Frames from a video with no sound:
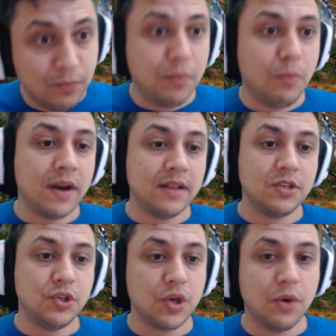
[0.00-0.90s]
wanted
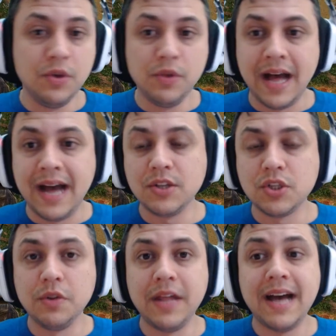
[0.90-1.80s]
to show you that
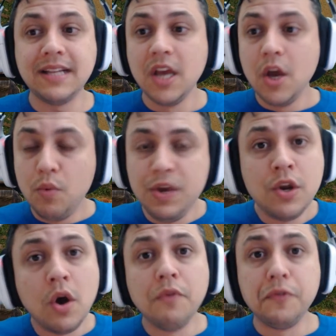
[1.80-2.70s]
so that we
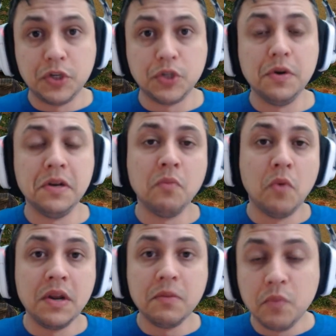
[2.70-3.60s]
know for certain
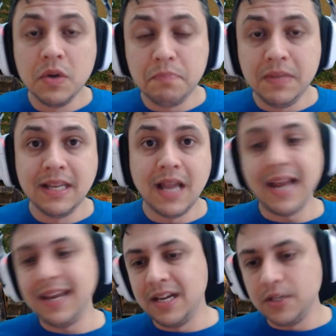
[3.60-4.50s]
what it would be
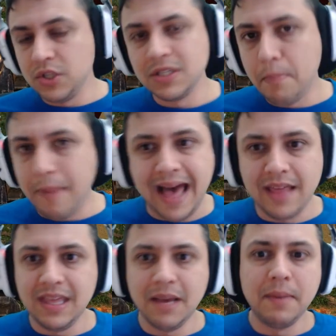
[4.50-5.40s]
like, not just the
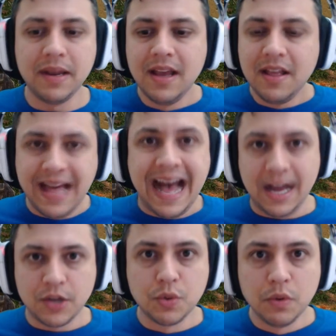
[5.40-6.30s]
pathing, but the
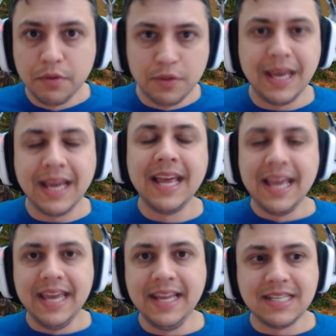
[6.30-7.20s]
actual thing
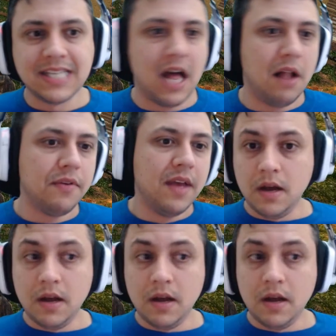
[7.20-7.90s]
itself.